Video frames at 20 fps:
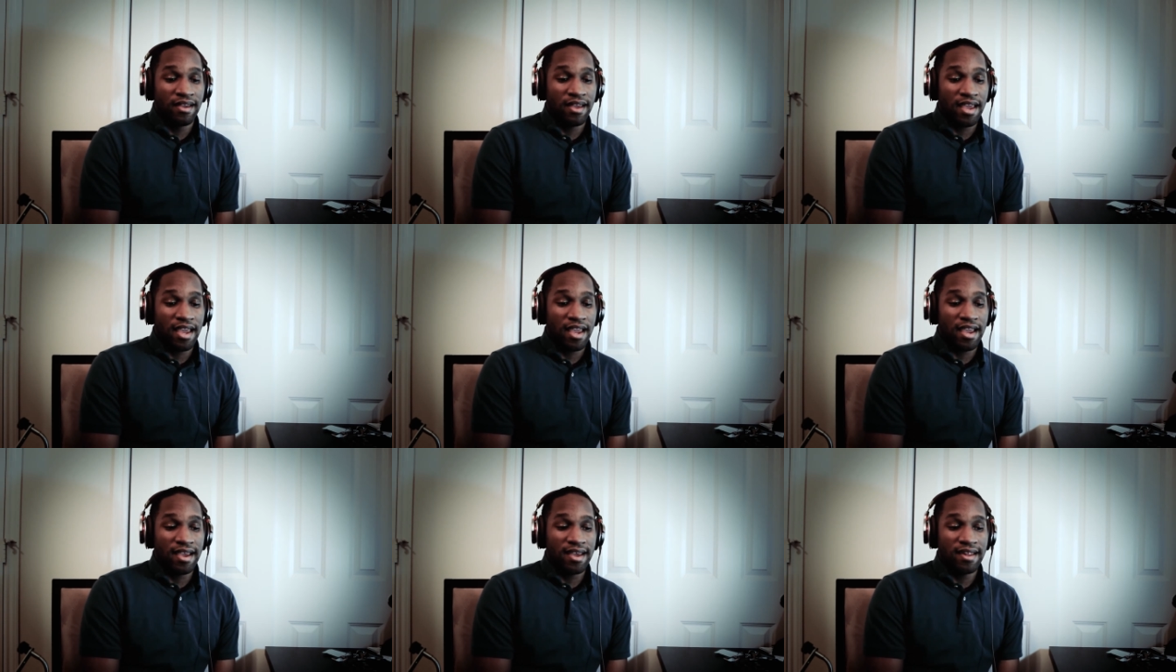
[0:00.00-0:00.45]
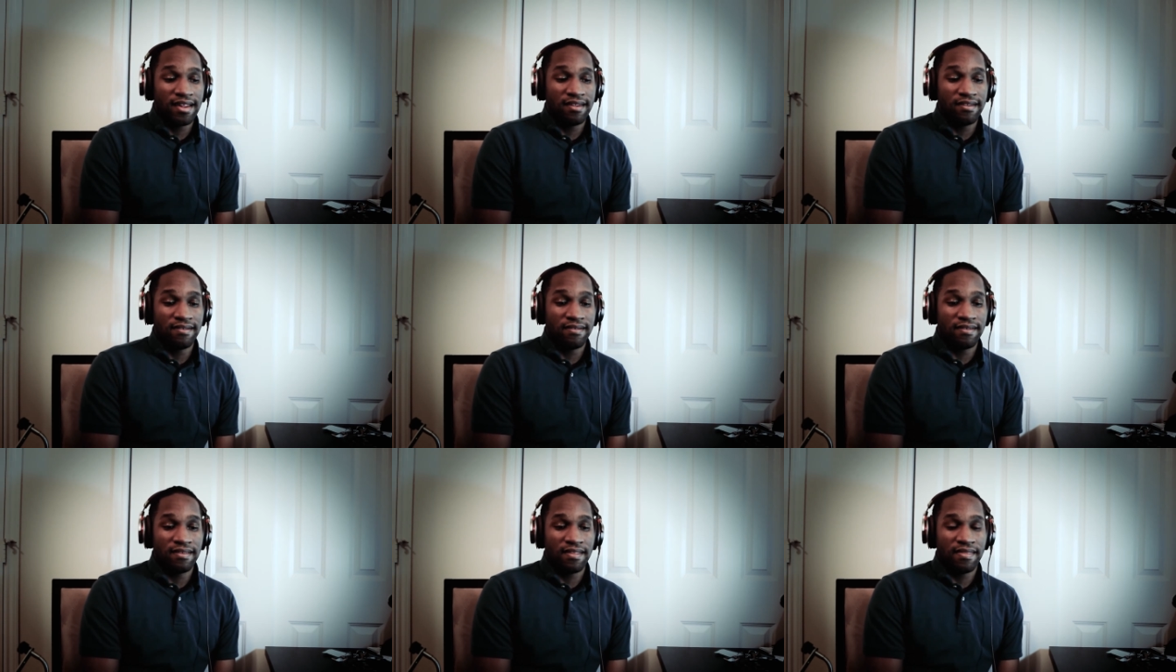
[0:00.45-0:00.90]
And
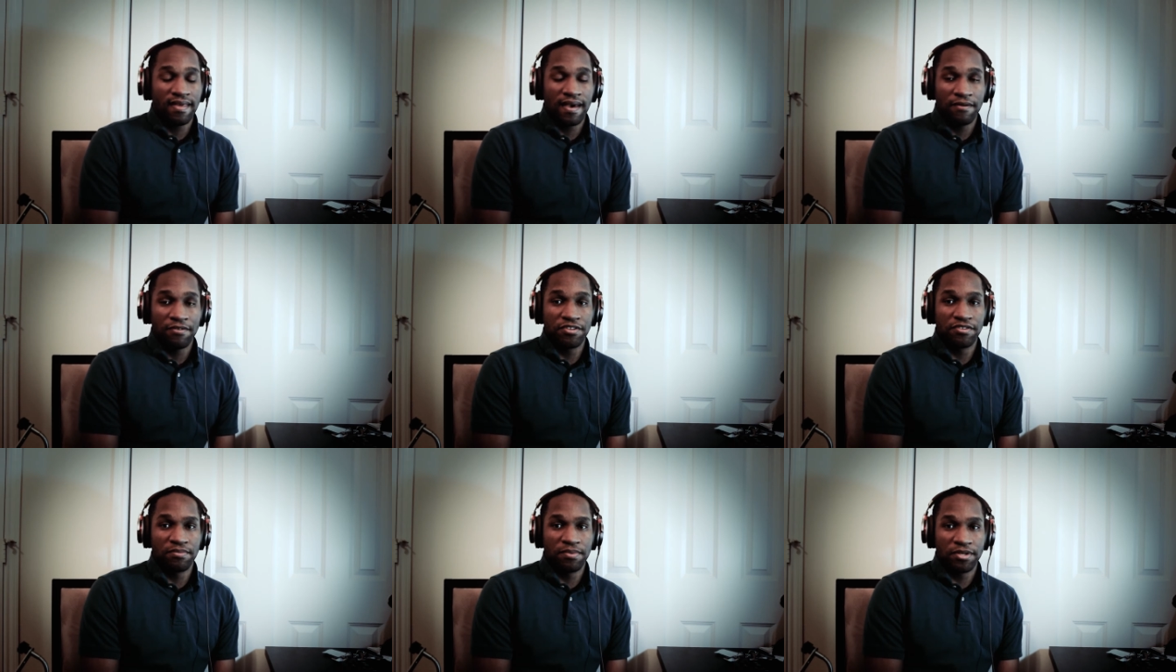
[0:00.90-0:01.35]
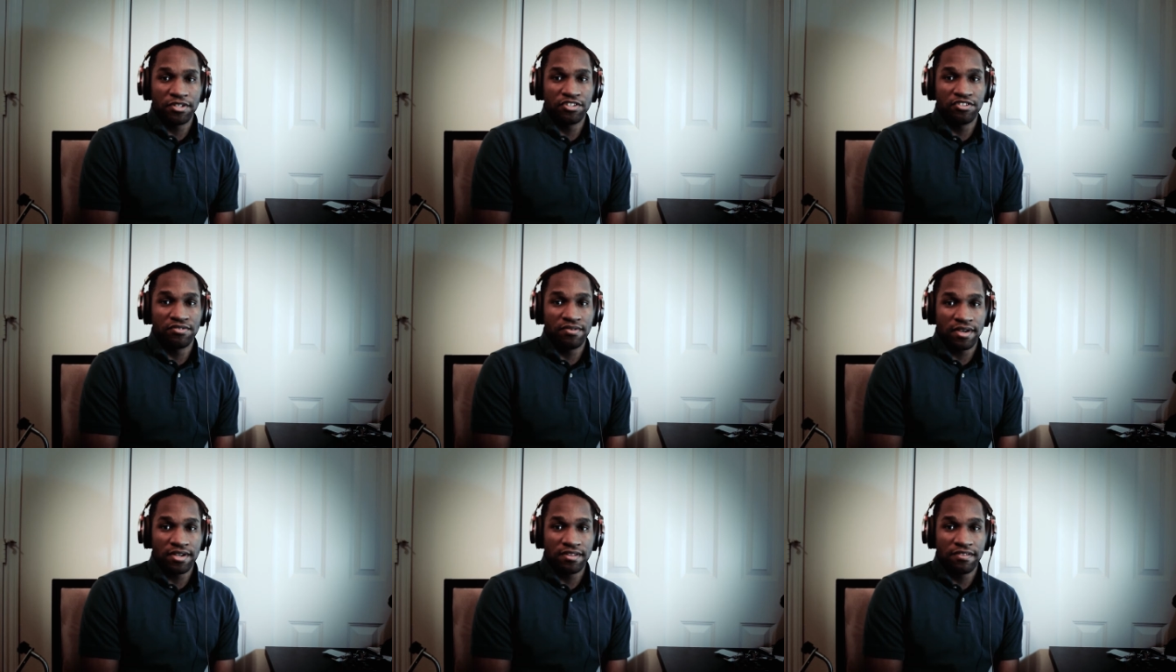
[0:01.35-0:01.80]
that was a real
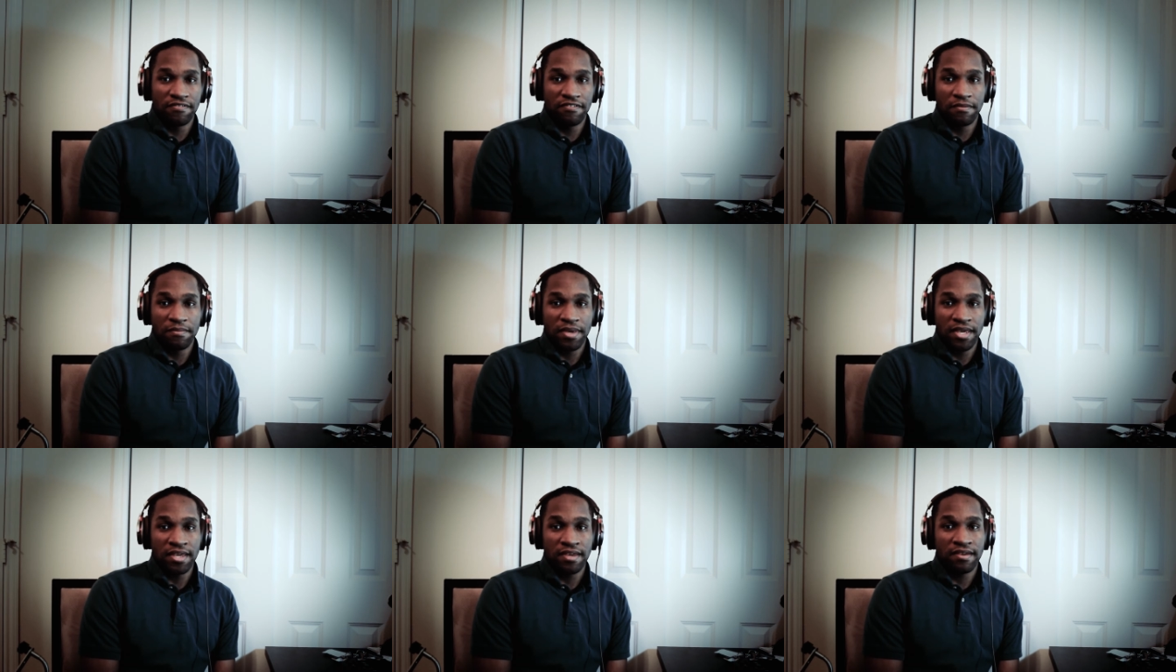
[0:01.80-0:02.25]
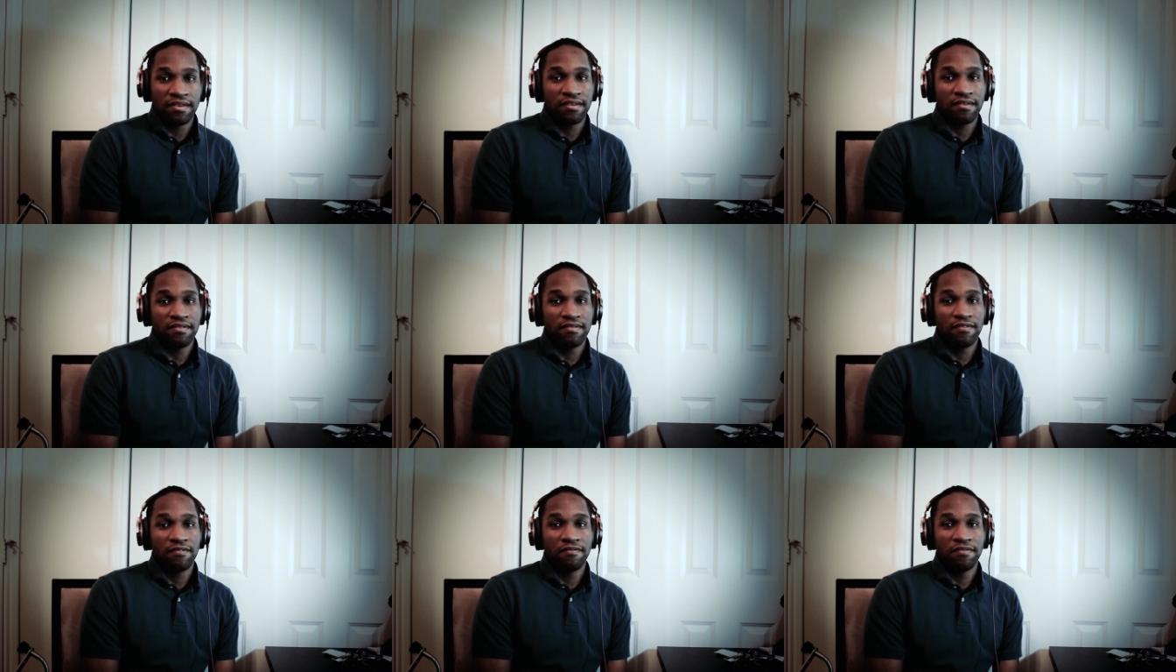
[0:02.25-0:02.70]
struggle for me
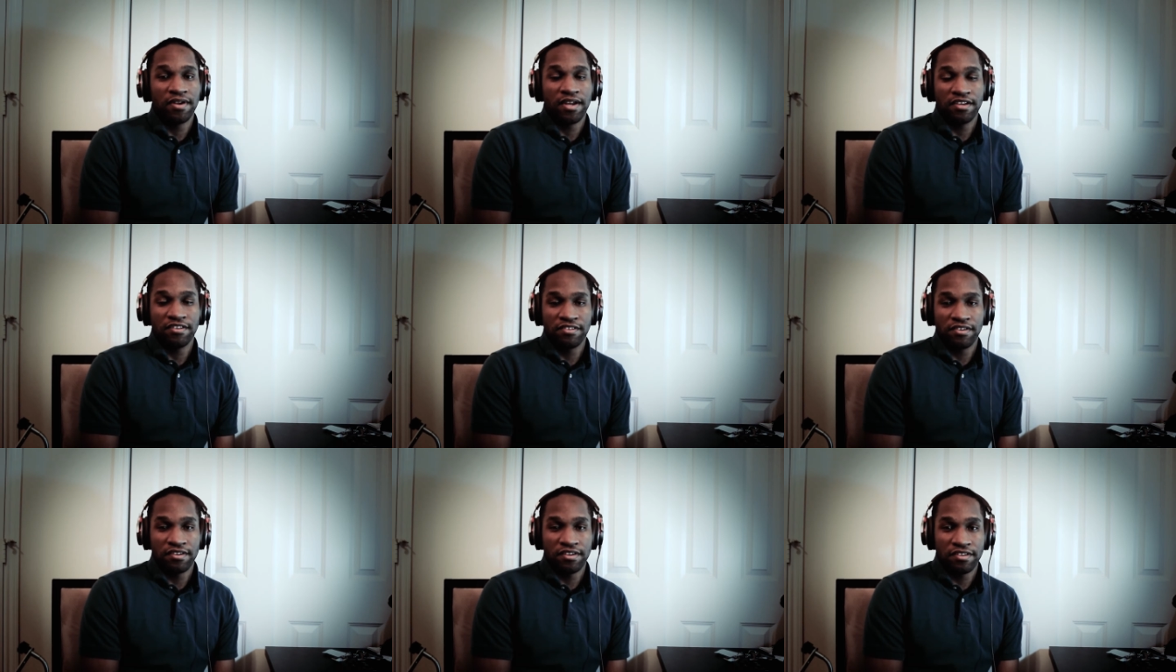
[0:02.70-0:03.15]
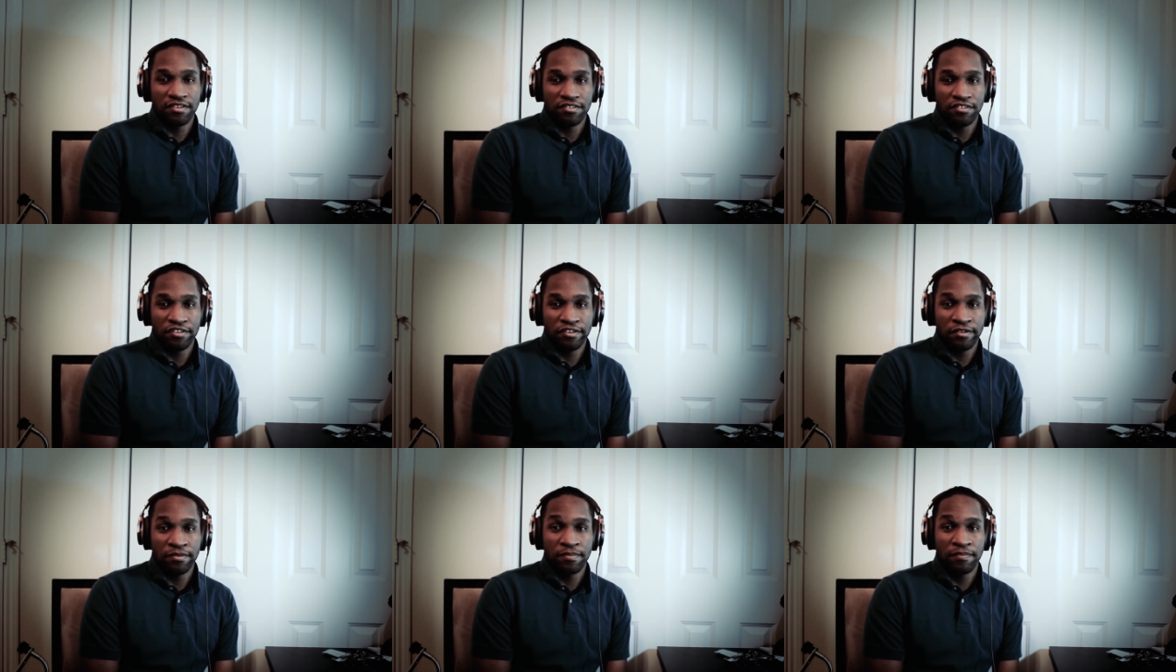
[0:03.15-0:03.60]
when I started
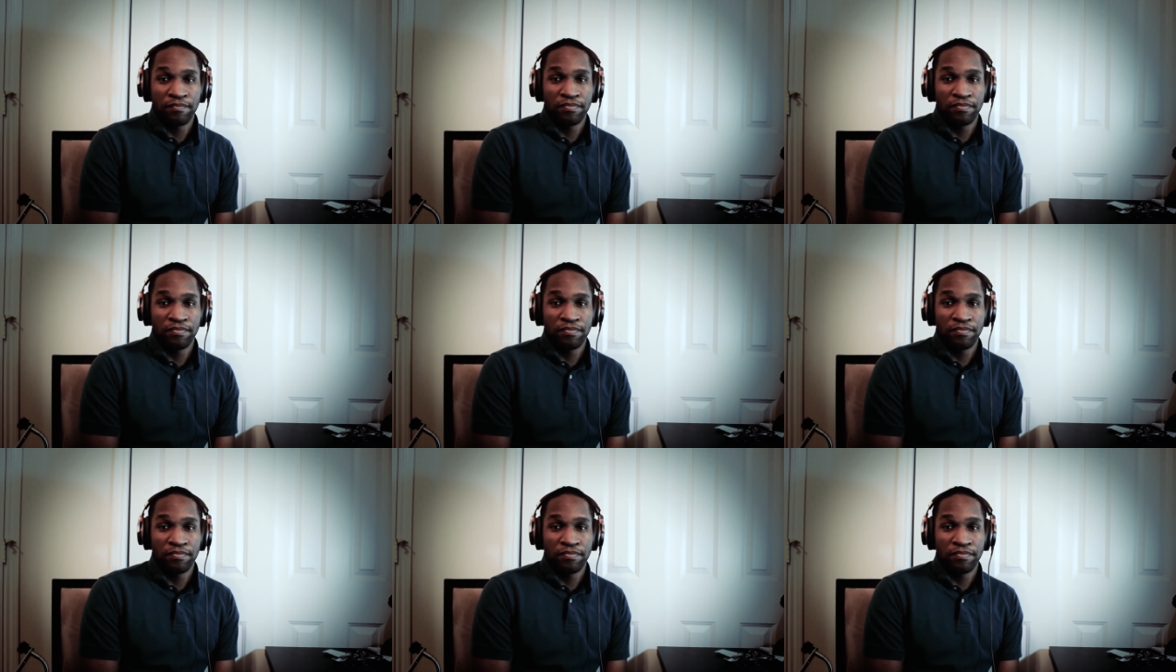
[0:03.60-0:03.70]
YouTube,